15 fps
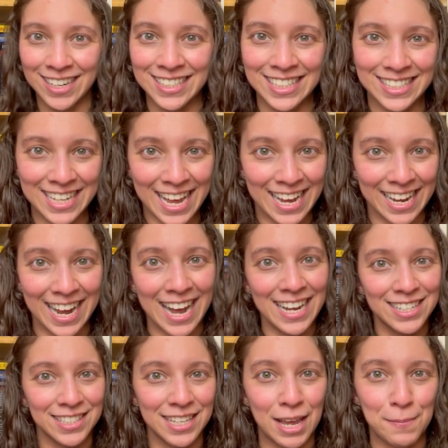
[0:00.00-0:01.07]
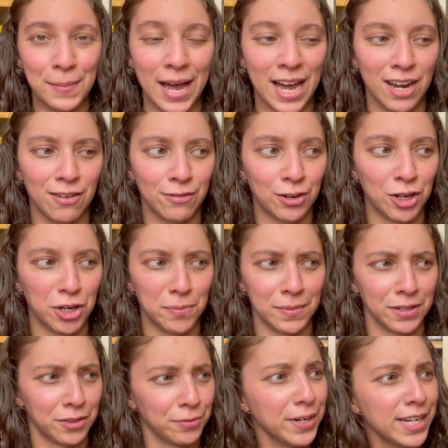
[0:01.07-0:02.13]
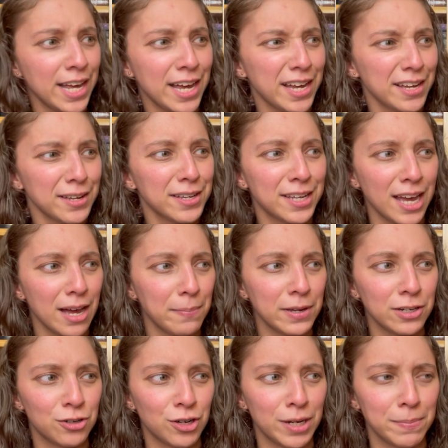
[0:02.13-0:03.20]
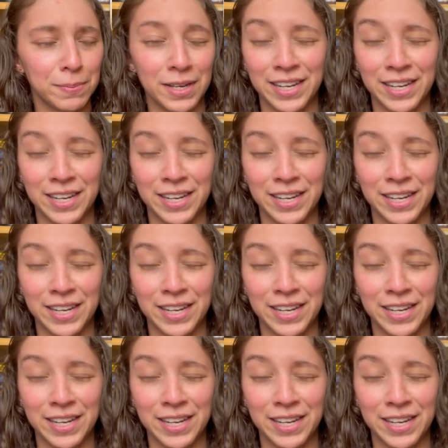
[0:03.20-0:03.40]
today I just came back from a three-day camping trip,